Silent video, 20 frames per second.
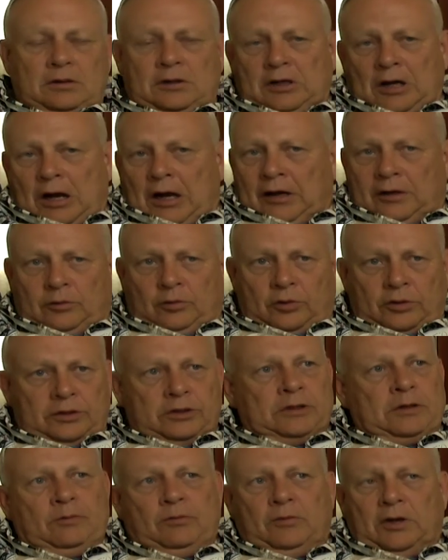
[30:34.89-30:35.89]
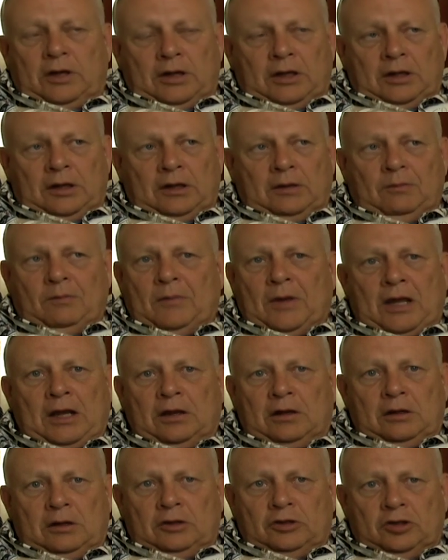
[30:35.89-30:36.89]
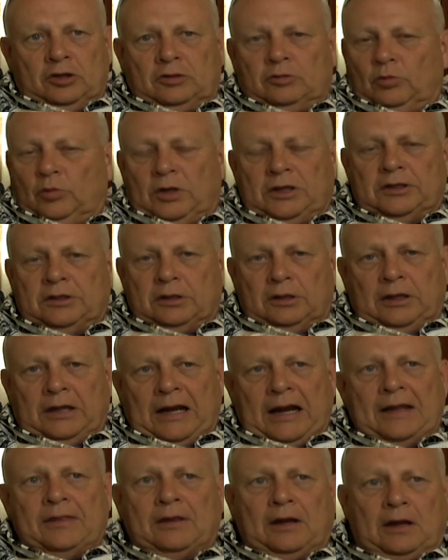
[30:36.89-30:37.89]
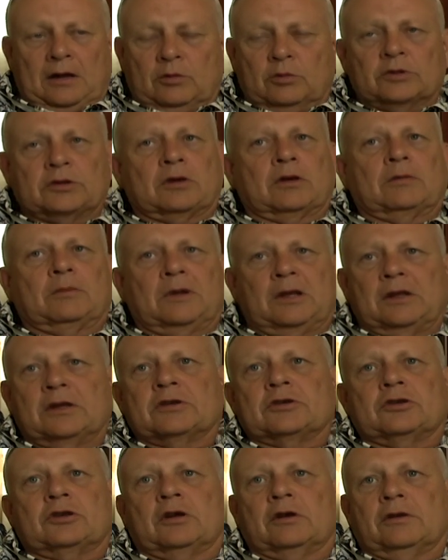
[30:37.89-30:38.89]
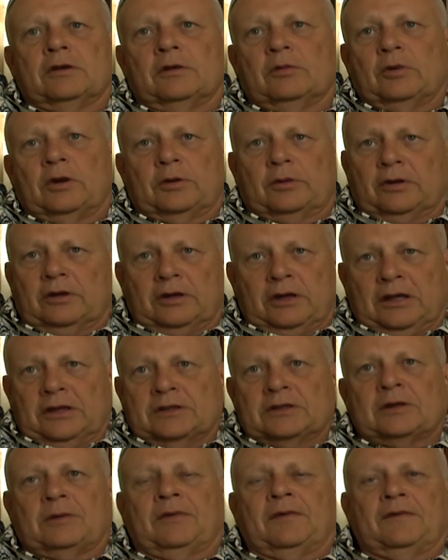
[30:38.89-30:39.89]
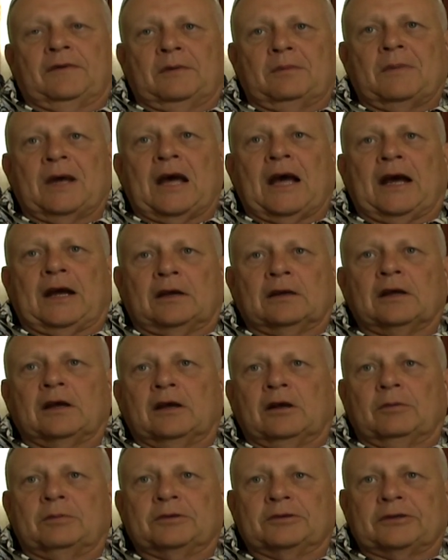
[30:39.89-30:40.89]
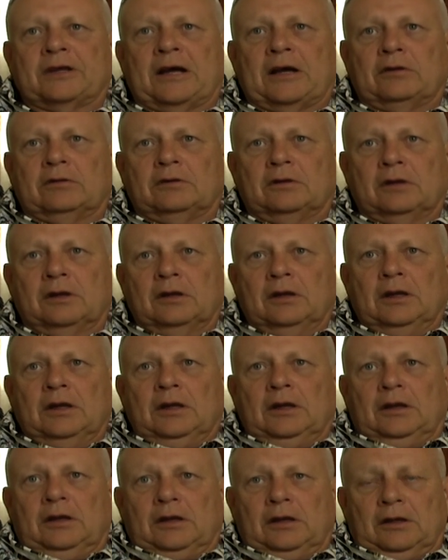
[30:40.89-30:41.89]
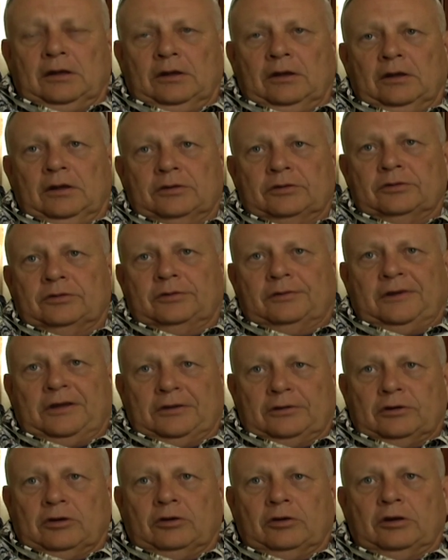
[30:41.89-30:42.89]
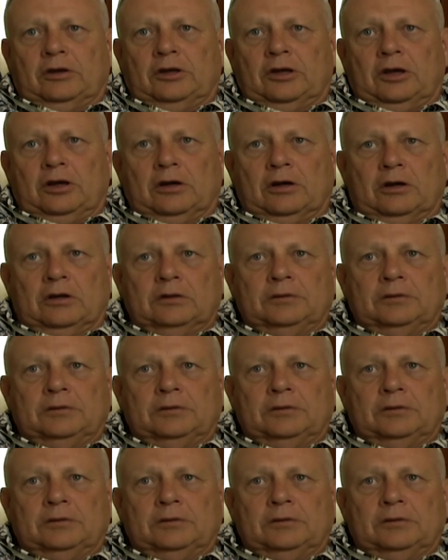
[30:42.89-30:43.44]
talked with somebody at MEP just recently, I thought it was gonna be this year that we were gonna get some of it back to help us out in this, this current year.